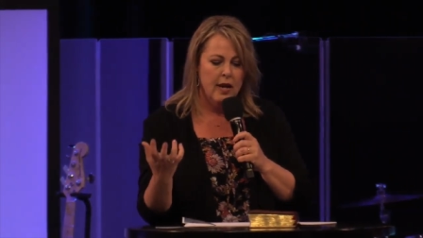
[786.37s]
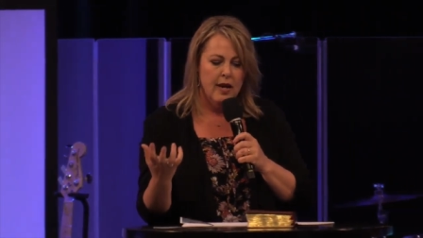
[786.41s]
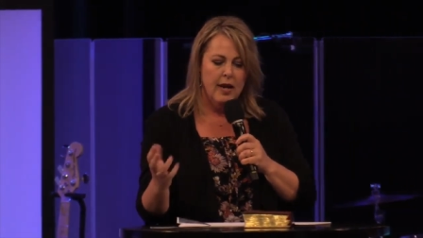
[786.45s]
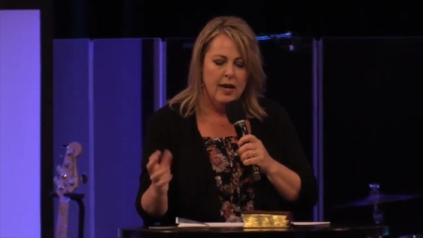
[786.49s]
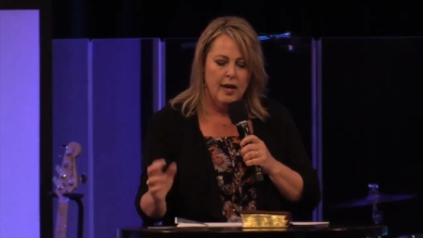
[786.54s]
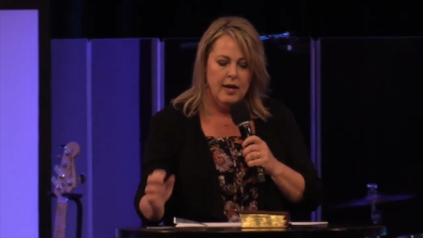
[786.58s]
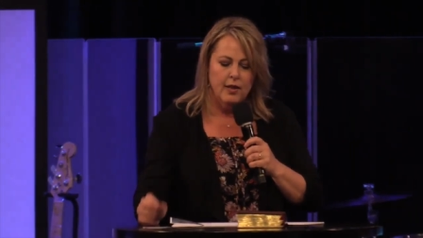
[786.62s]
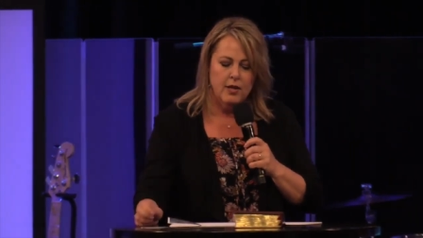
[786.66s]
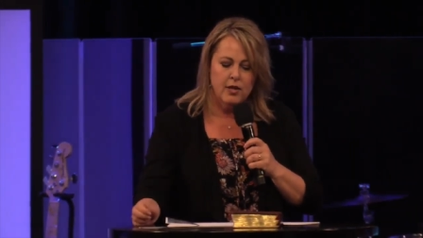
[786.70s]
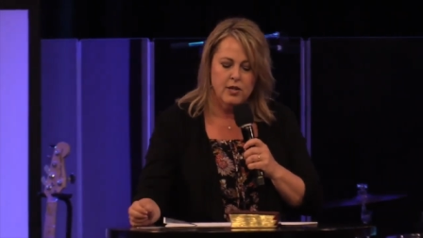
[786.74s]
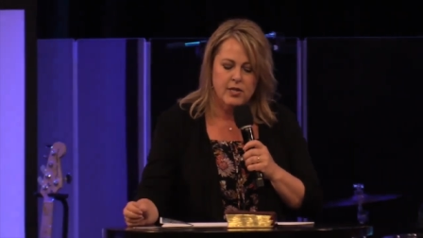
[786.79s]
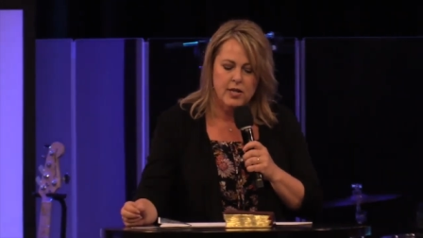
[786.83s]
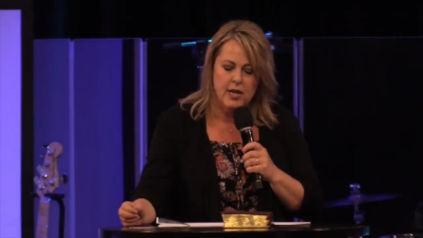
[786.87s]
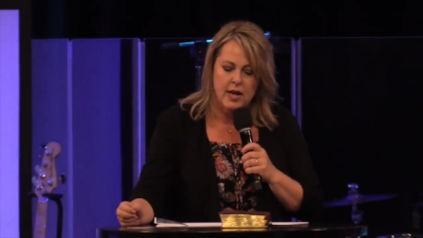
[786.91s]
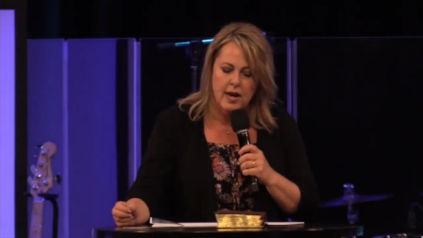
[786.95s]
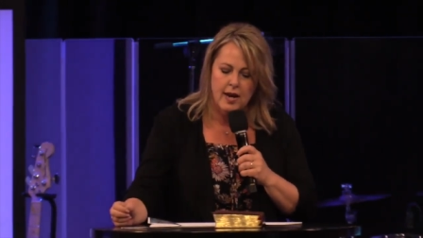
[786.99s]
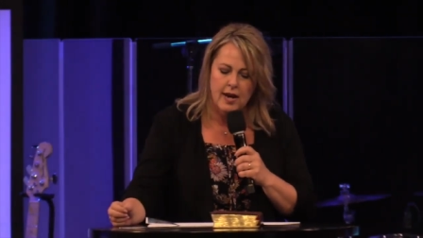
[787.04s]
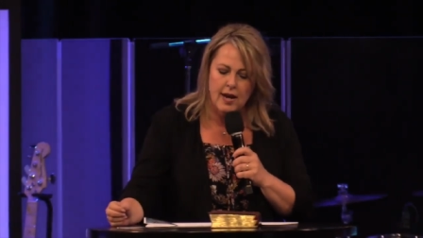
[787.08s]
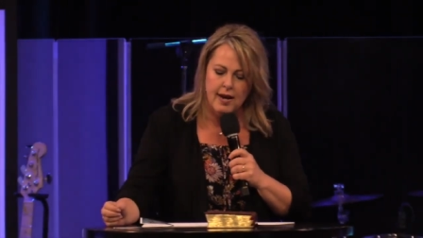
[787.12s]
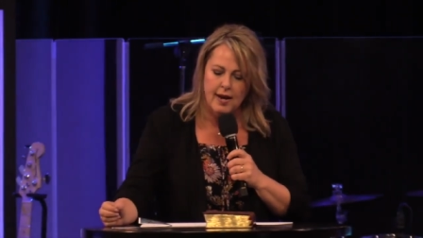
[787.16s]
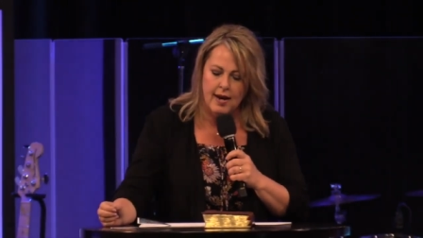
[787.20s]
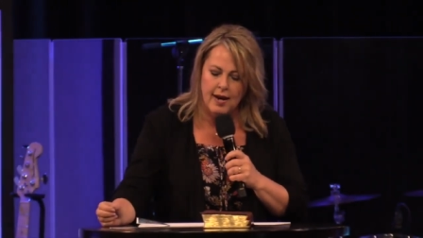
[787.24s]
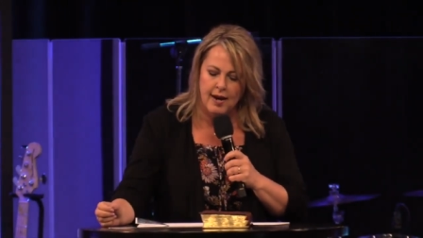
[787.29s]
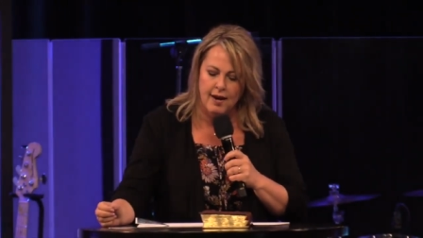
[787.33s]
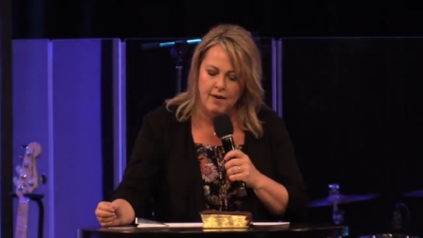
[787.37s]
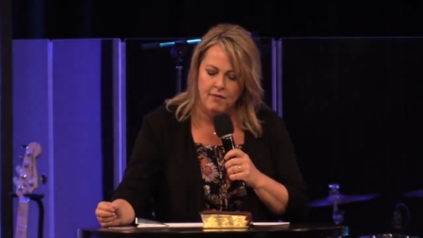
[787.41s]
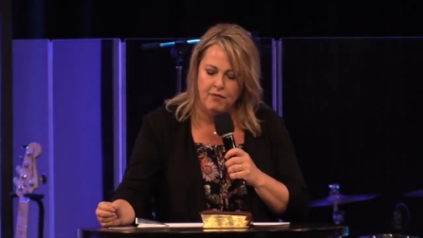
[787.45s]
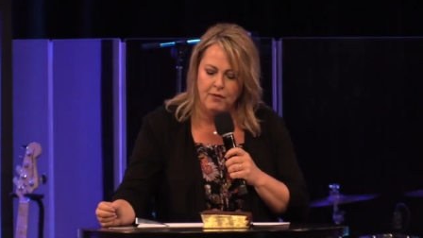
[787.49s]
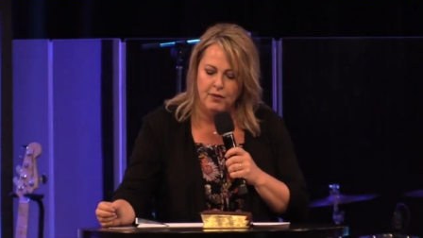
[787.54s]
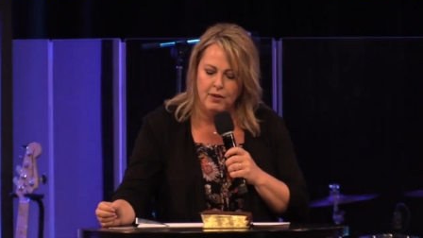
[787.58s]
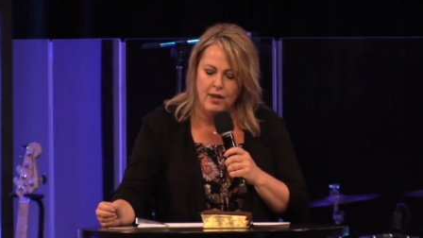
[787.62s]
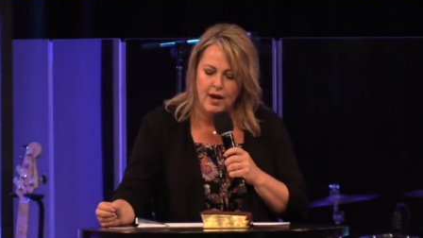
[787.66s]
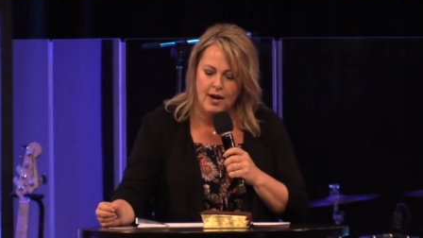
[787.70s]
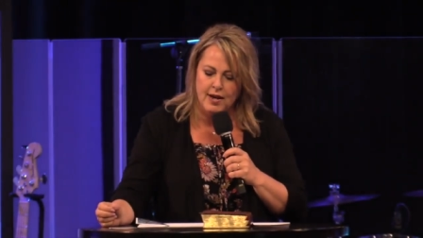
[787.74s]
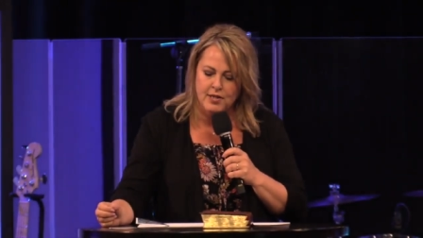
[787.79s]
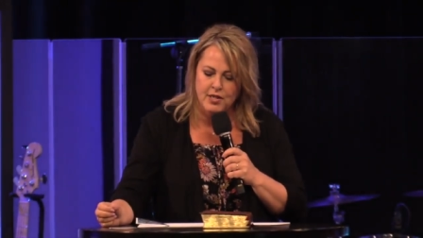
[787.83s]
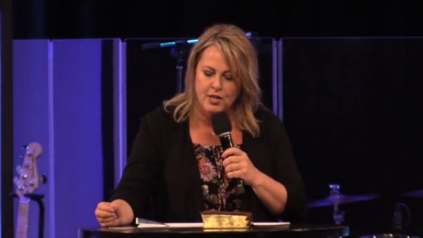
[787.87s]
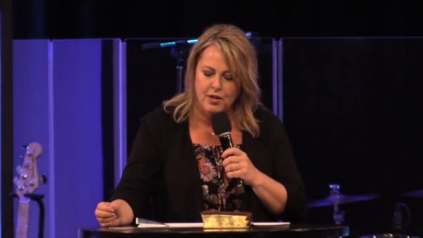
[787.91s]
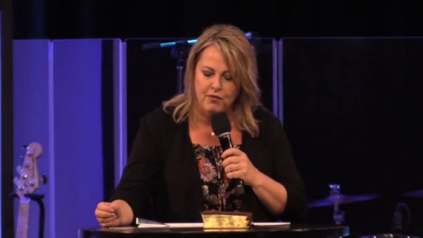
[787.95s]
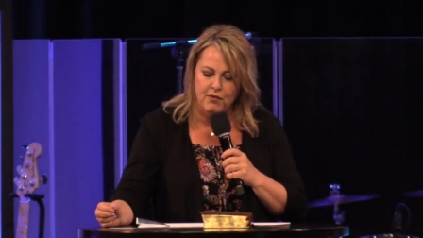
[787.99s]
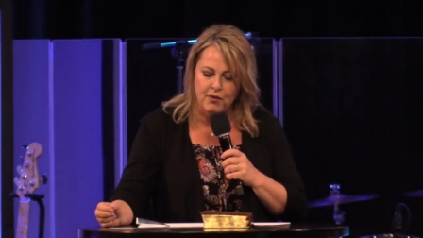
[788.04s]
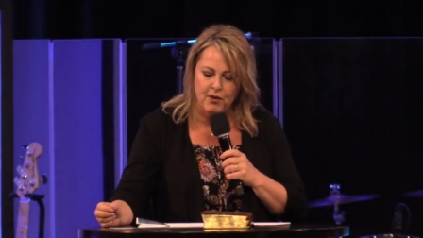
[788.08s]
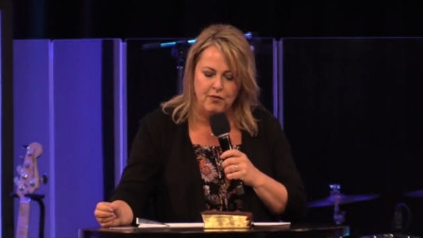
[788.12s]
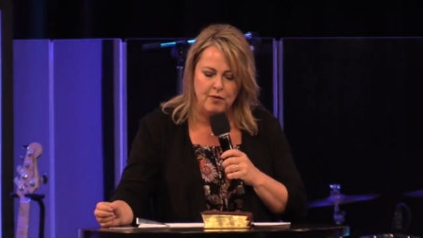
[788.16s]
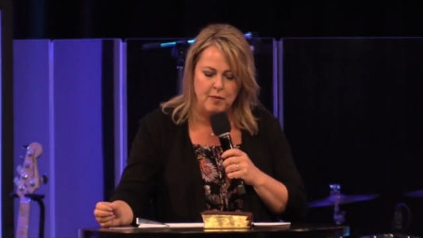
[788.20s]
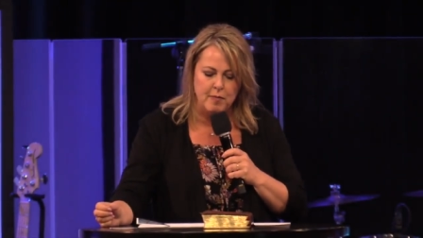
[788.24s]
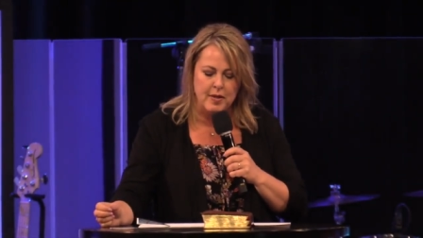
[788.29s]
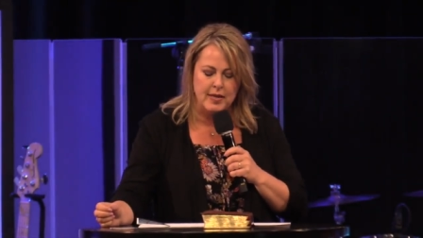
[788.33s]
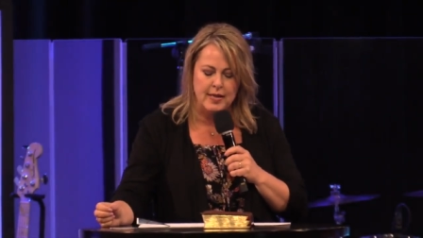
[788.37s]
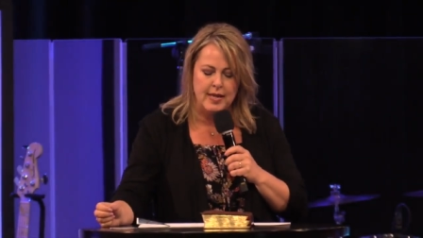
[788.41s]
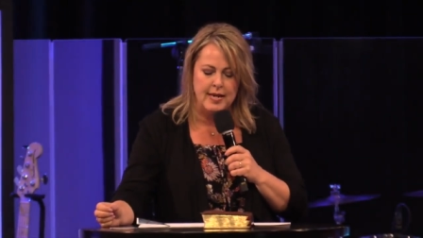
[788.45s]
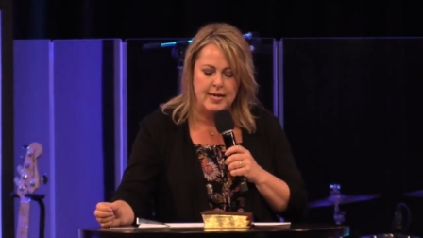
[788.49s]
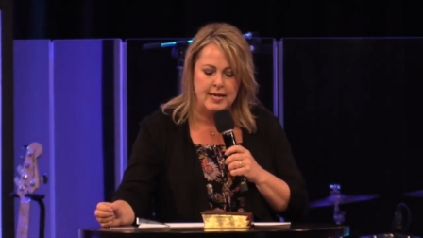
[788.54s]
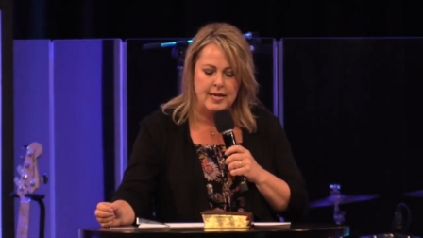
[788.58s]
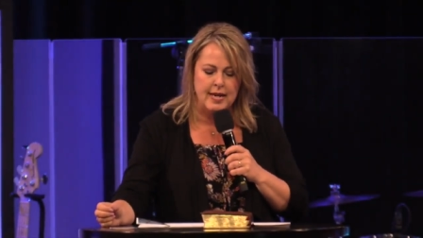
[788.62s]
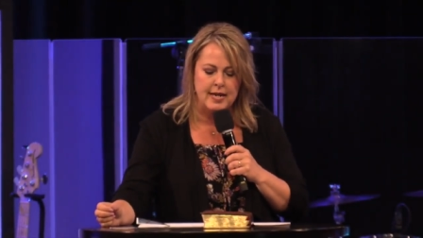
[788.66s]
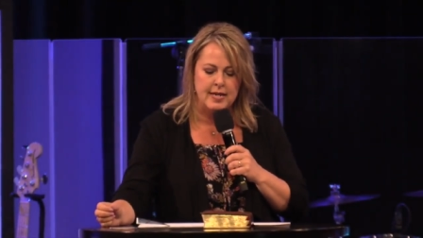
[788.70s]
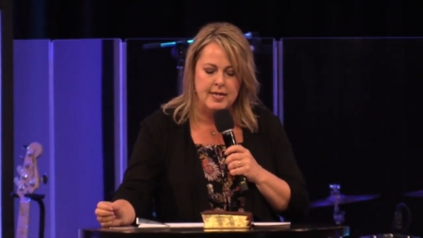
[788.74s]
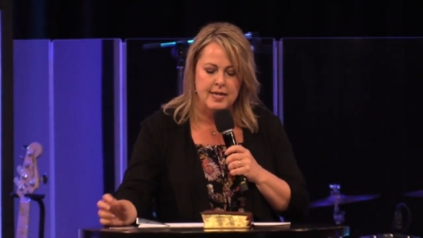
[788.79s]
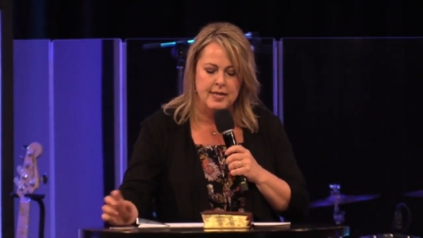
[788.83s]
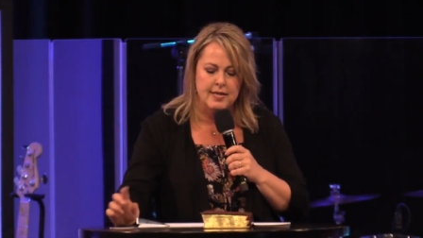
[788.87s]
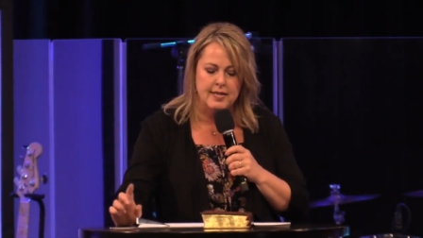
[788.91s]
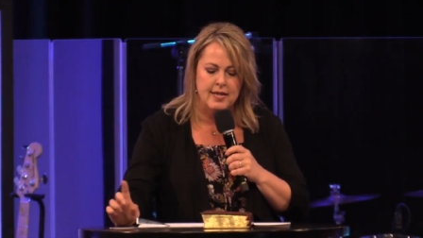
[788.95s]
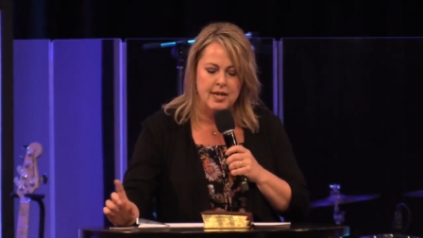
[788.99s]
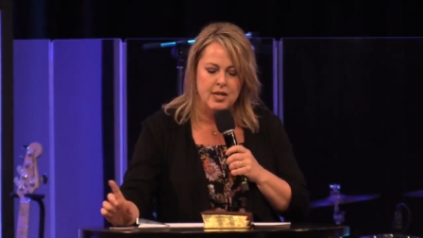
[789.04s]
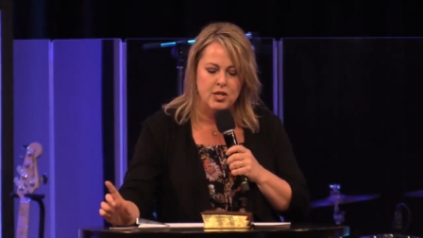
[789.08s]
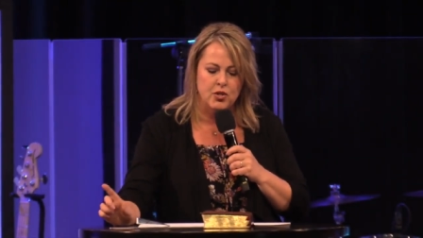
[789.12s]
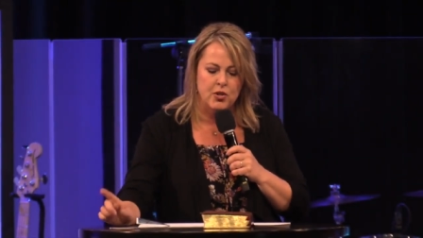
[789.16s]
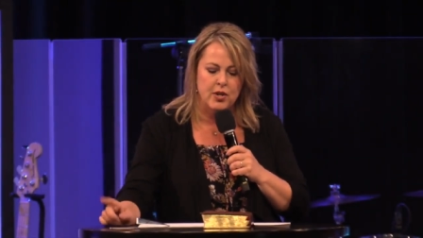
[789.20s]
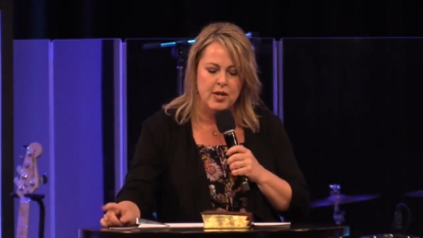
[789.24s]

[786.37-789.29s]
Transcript: There's a, a philosopher from the late 19th century.